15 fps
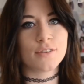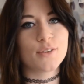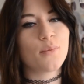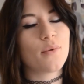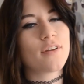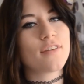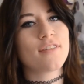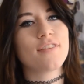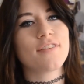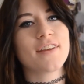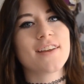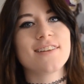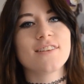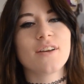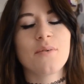So one of the
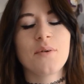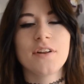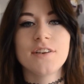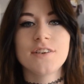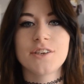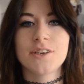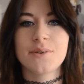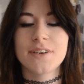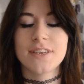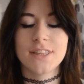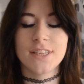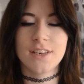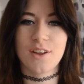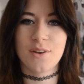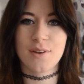things I want to do in
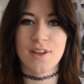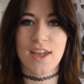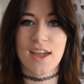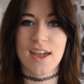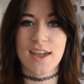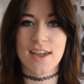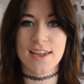the new year